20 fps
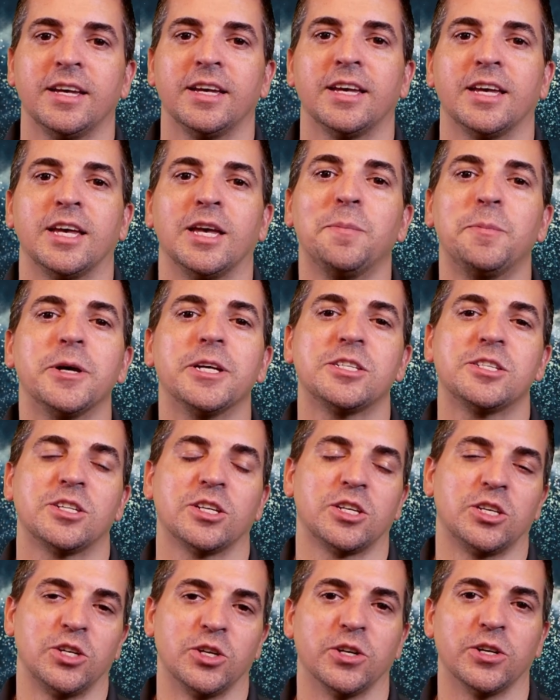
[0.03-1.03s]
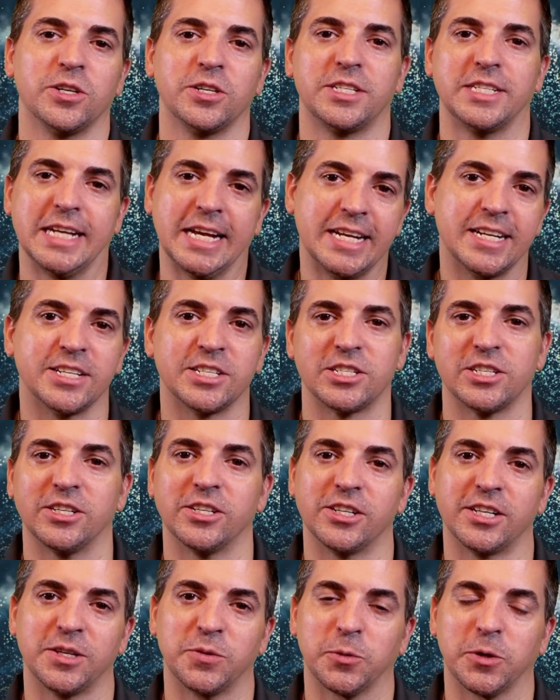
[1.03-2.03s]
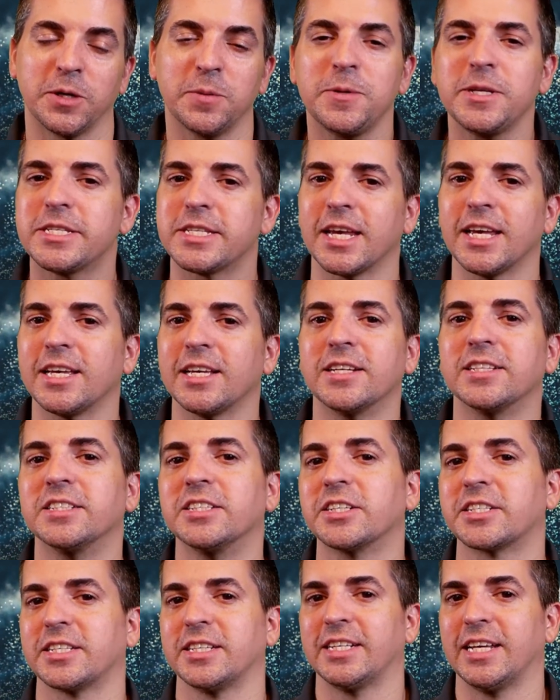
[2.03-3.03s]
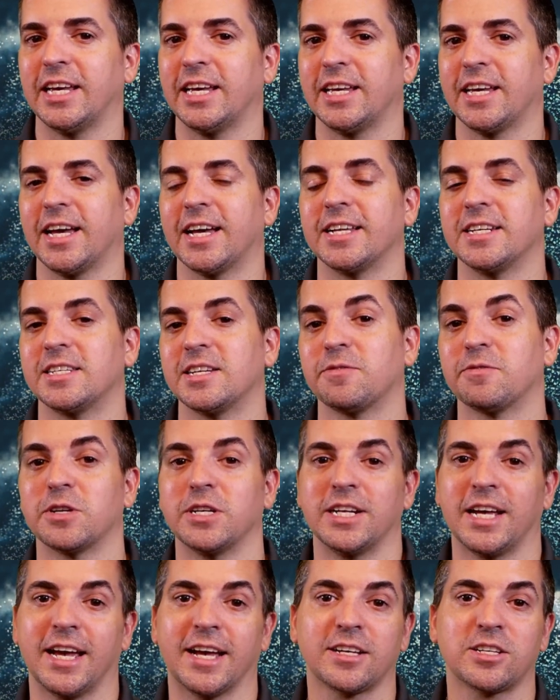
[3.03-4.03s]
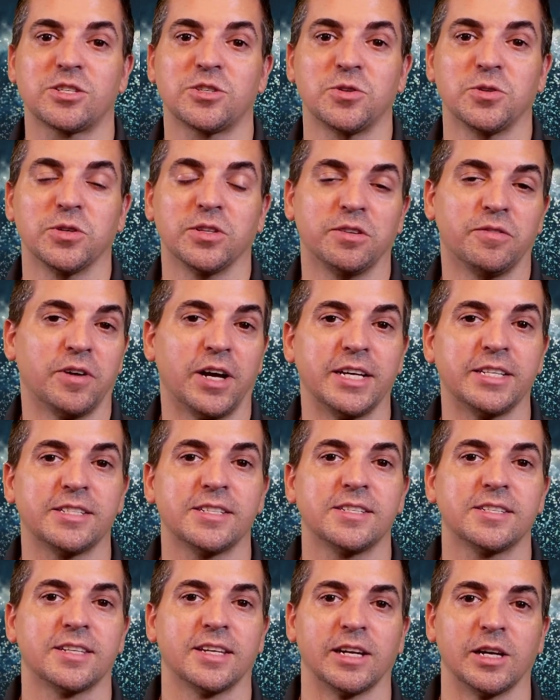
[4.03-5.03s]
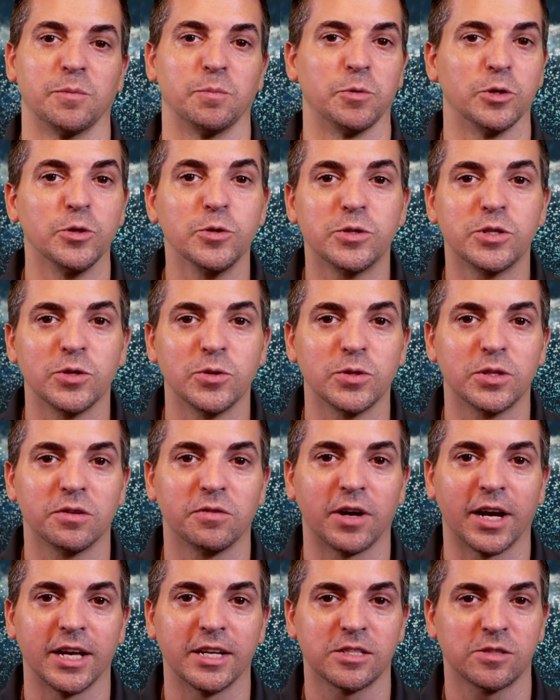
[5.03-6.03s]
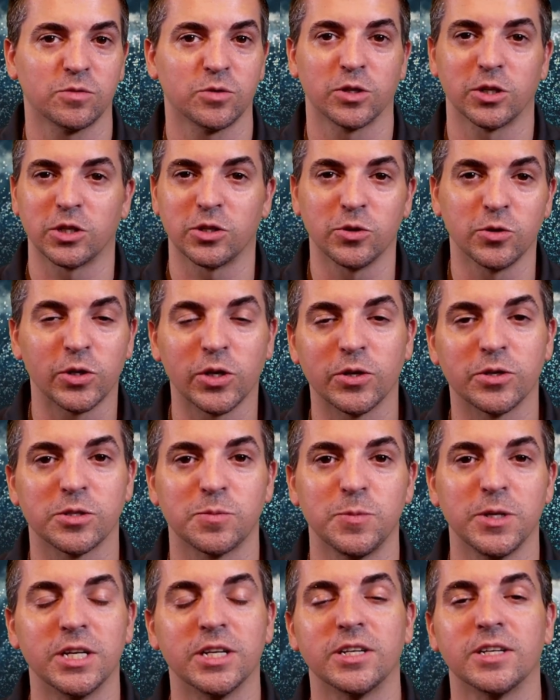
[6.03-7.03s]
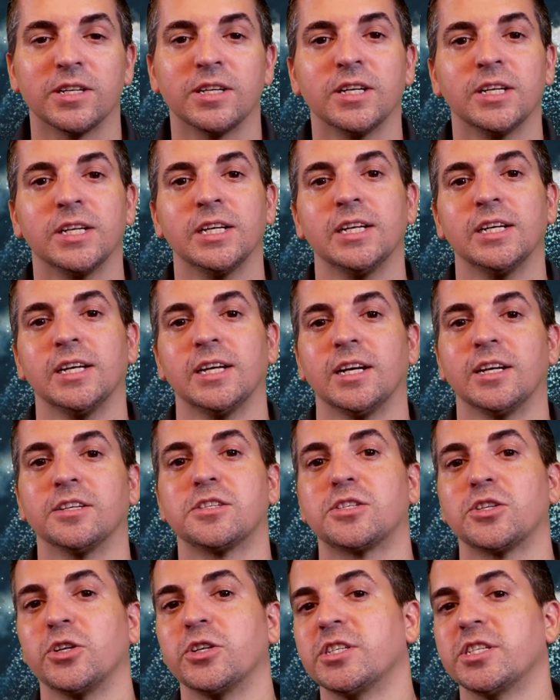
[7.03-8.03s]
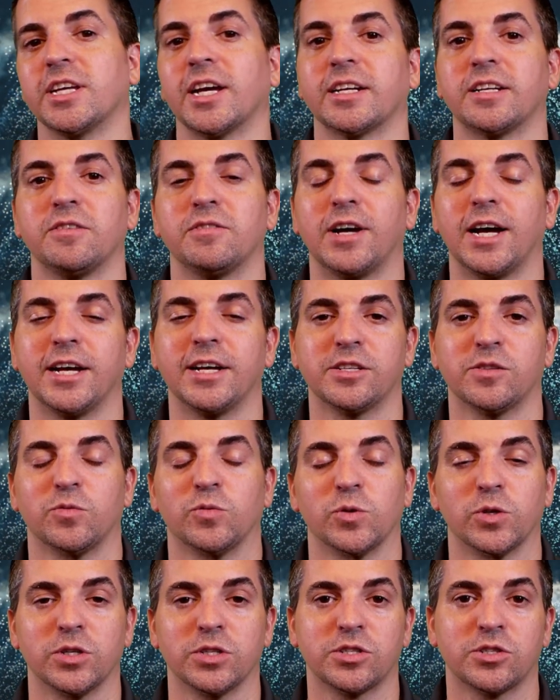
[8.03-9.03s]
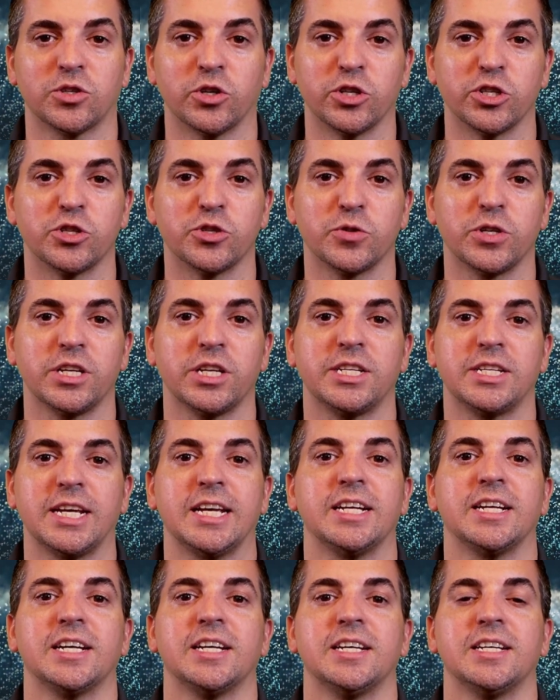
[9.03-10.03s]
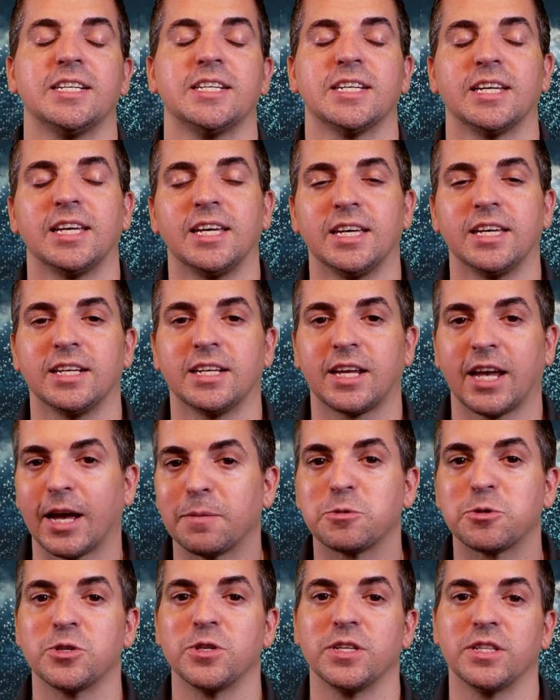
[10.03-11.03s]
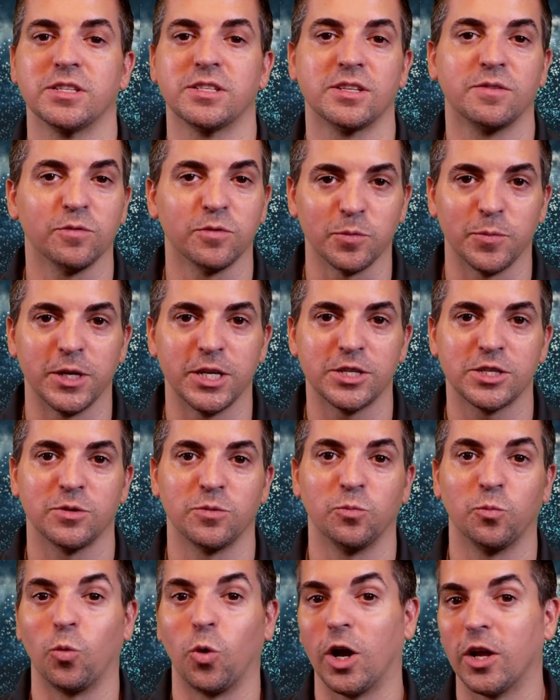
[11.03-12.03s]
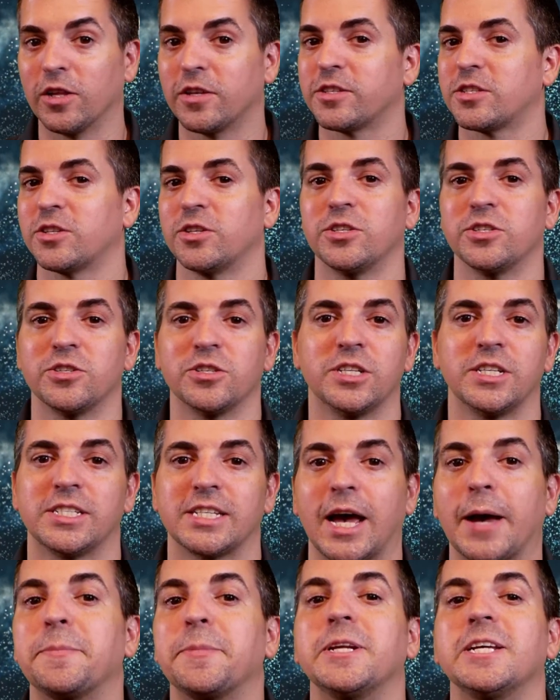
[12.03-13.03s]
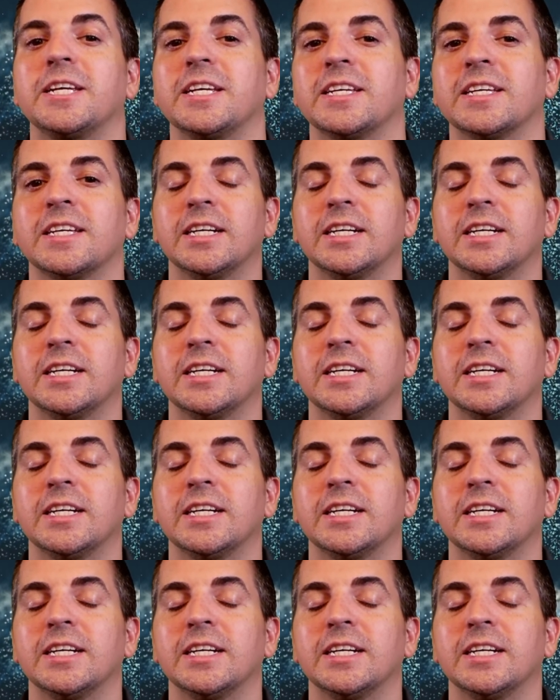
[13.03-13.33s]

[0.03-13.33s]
HIPAA secure data sharing. We're going to be taking a look today at different external devices like a Bluetooth device for a glucose meter, a surge tech device for surgery data and capturing this information while a surgery is happening,